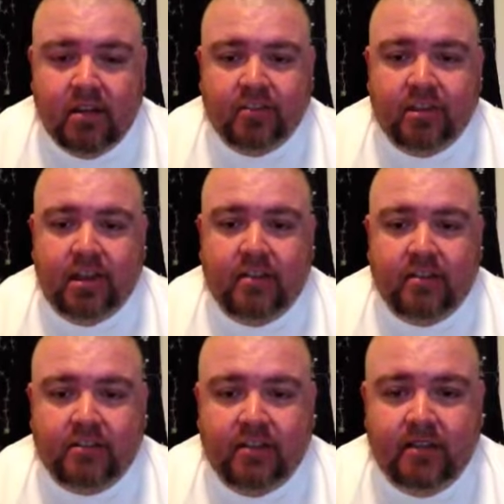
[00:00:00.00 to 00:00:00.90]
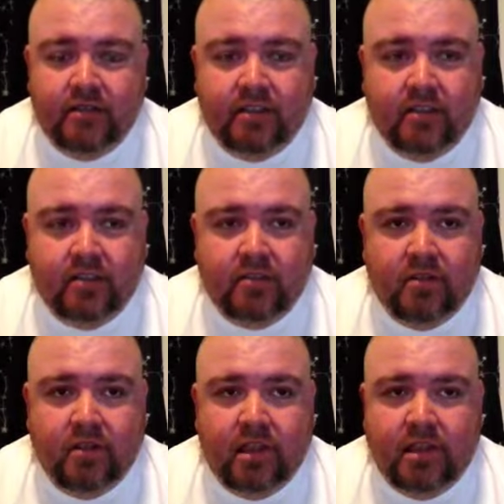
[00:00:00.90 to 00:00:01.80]
Check out his stuff. You could just go
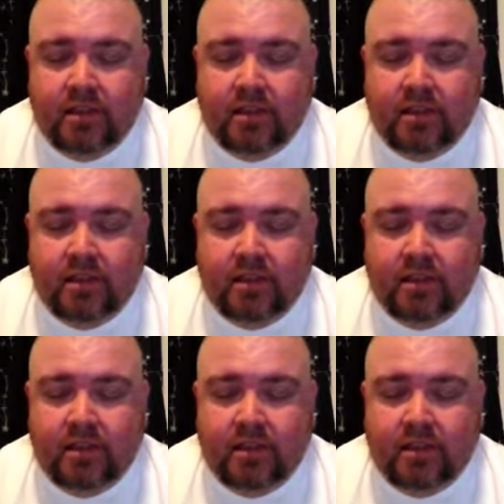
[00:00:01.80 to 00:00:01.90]
online,